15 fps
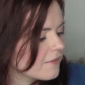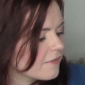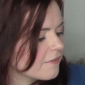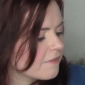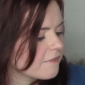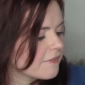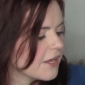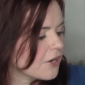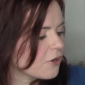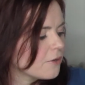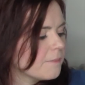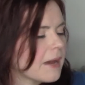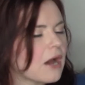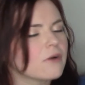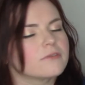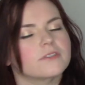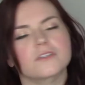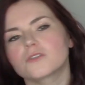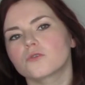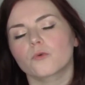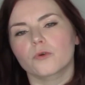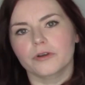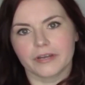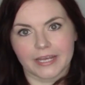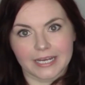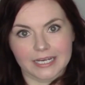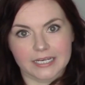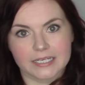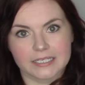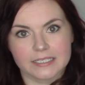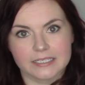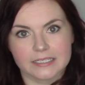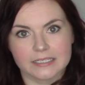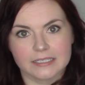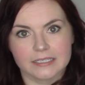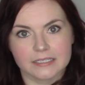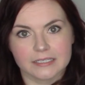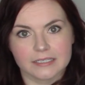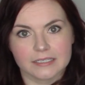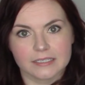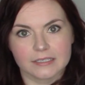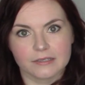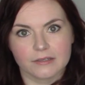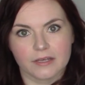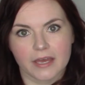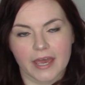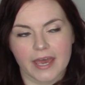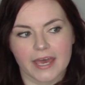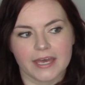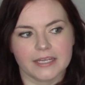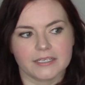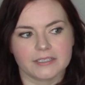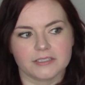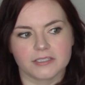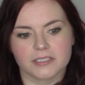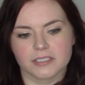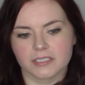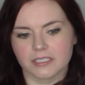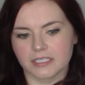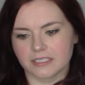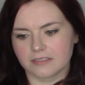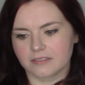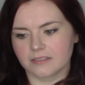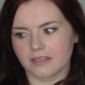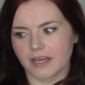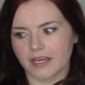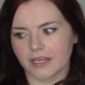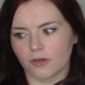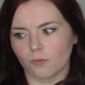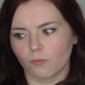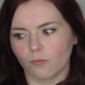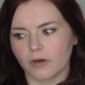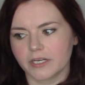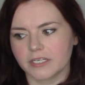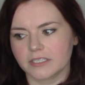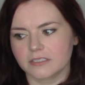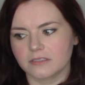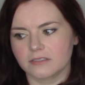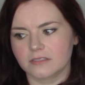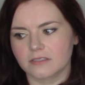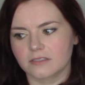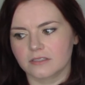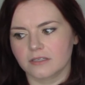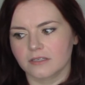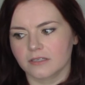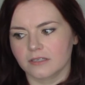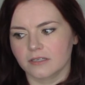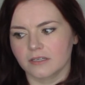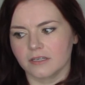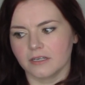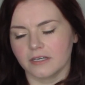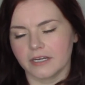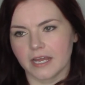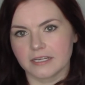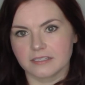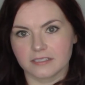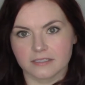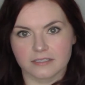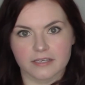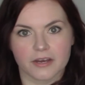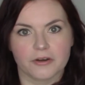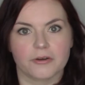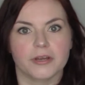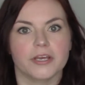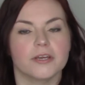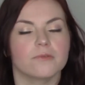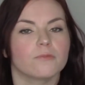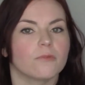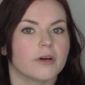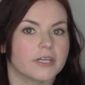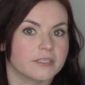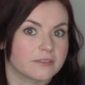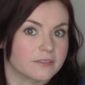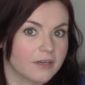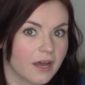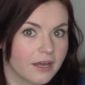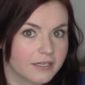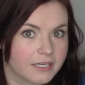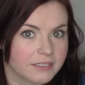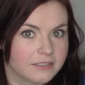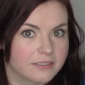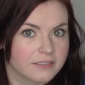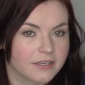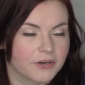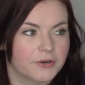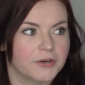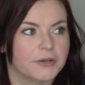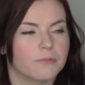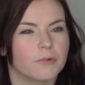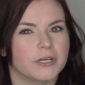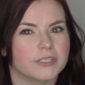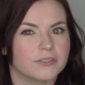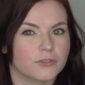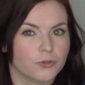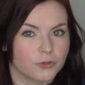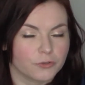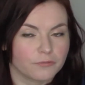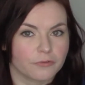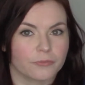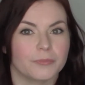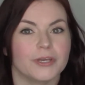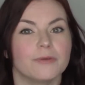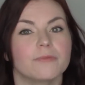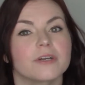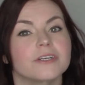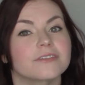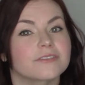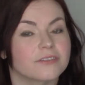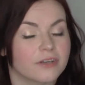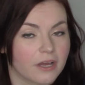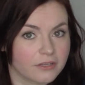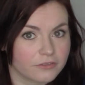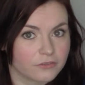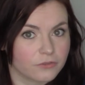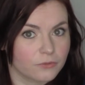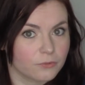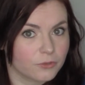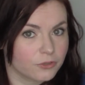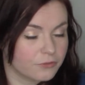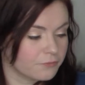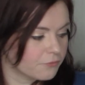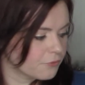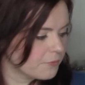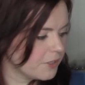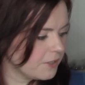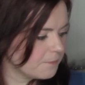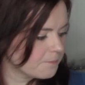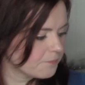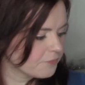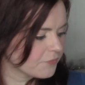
They're about sorting. And it's like, what is necessary, what is not necessary, what is good for me, what is not so good for me.